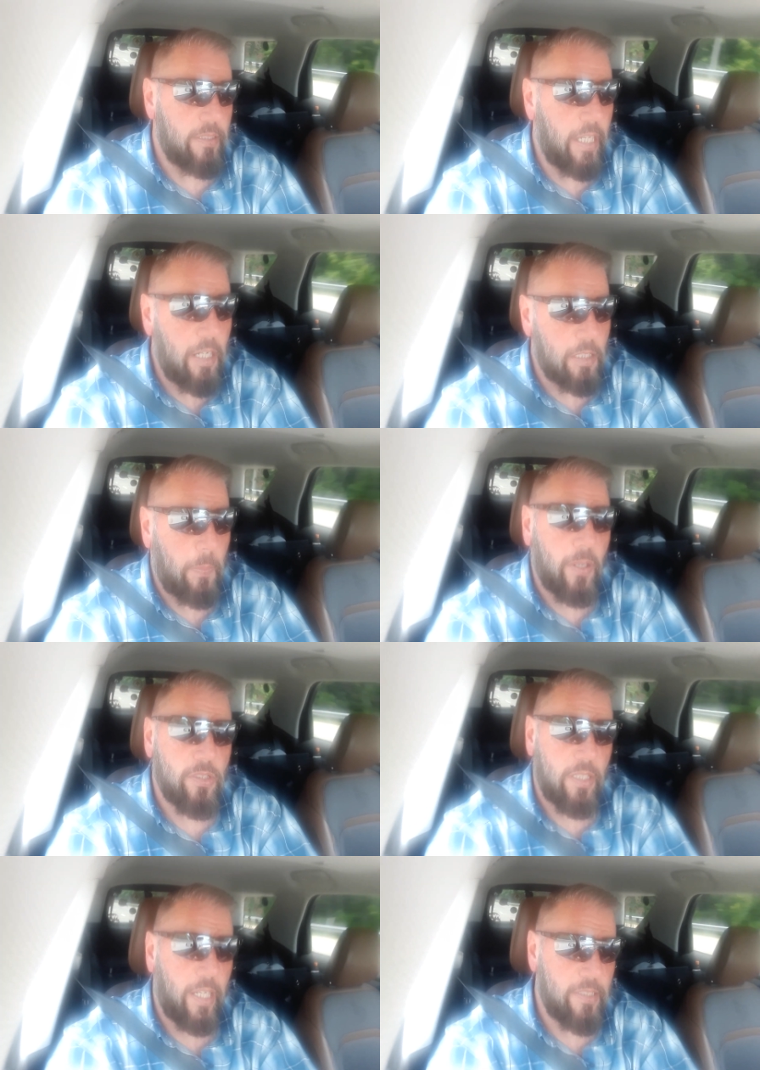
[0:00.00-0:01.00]
that other
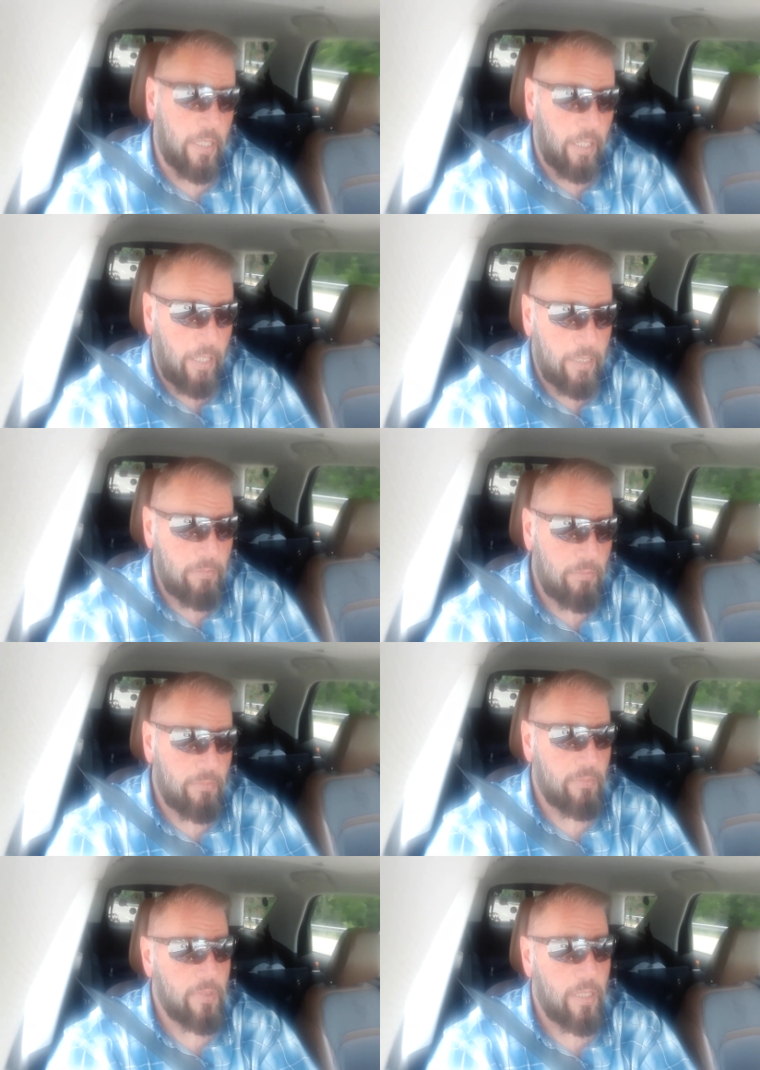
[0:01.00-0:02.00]
person has a
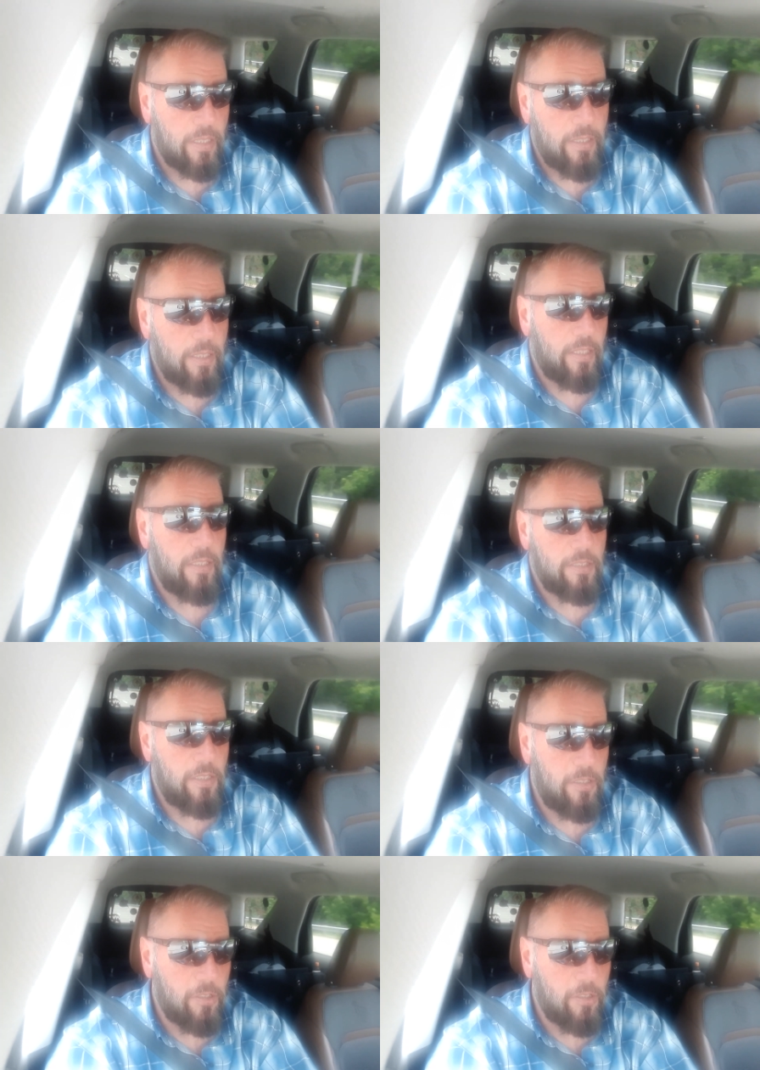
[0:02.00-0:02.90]
gun,